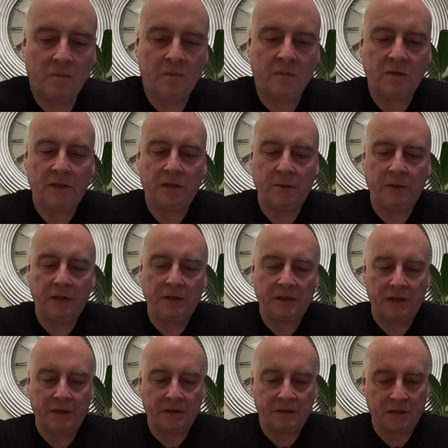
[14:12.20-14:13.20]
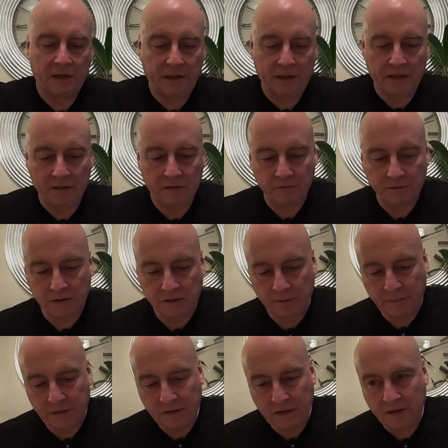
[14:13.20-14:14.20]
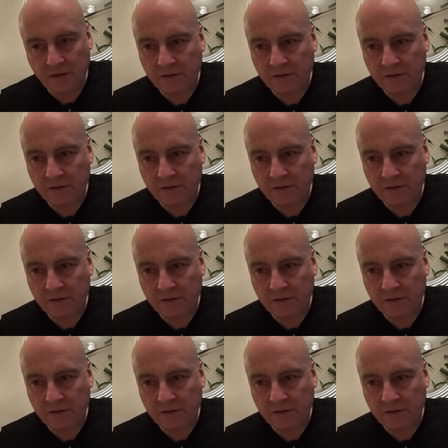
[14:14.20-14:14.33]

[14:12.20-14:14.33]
see what it tastes like. There's a bit that's